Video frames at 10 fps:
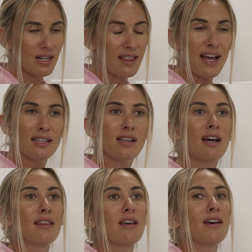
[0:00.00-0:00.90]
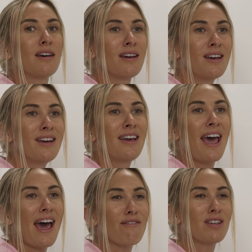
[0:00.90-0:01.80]
and that's on the
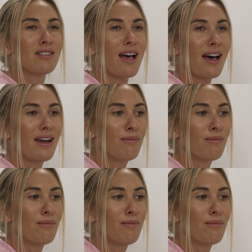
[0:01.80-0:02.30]
heavy side,